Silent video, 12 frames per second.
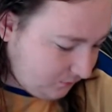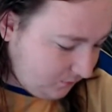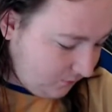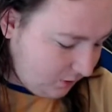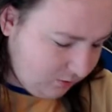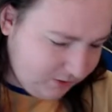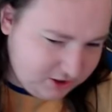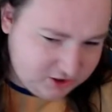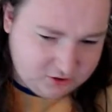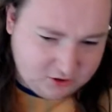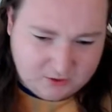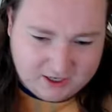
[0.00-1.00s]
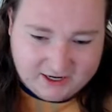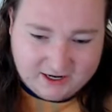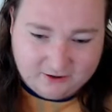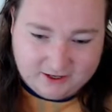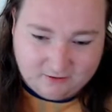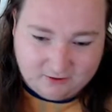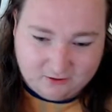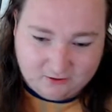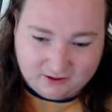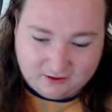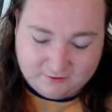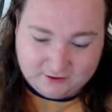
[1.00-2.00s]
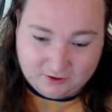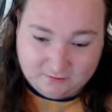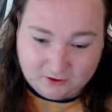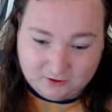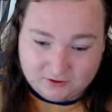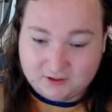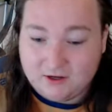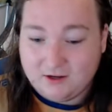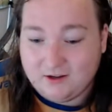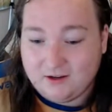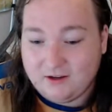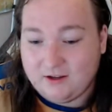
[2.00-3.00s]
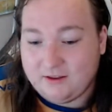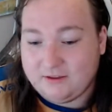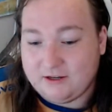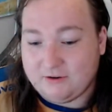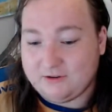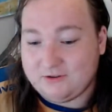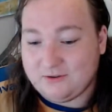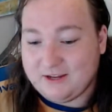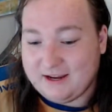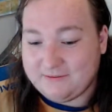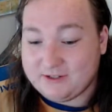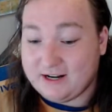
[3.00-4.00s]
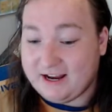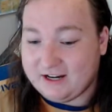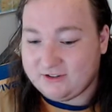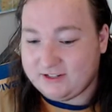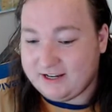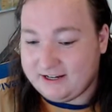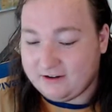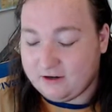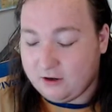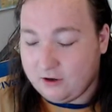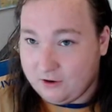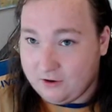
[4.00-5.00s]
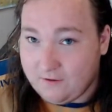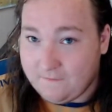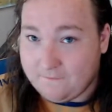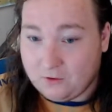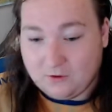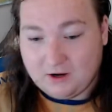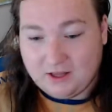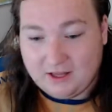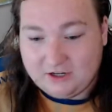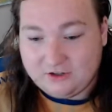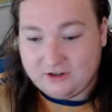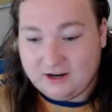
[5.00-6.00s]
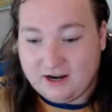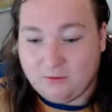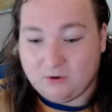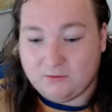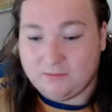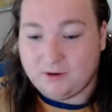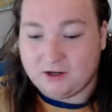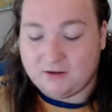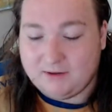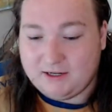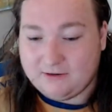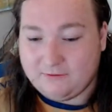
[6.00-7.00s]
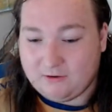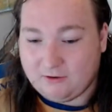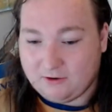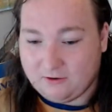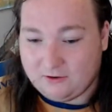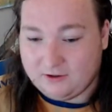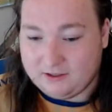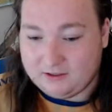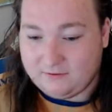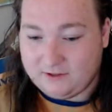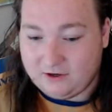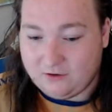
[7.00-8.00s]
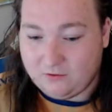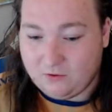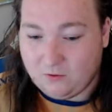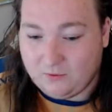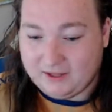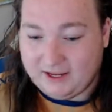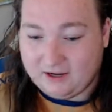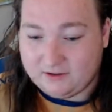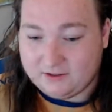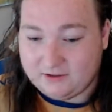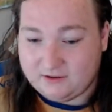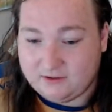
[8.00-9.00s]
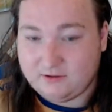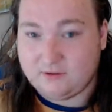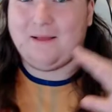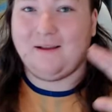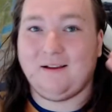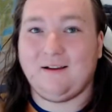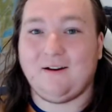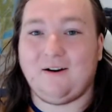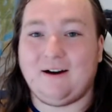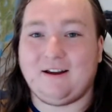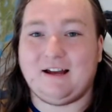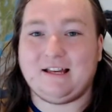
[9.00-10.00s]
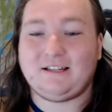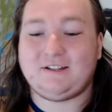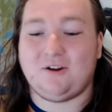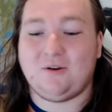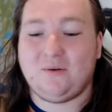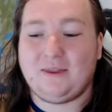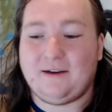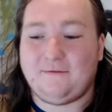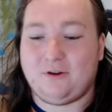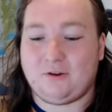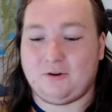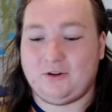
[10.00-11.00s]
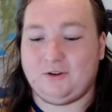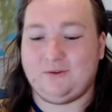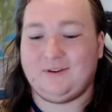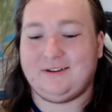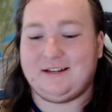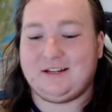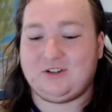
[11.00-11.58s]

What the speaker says: which is sort of why I held out recording this video, because there are 2 games that I actually needed for a collection, and it would have bugged me if I recorded this video without it. Alright guys, so without further ado, let's jump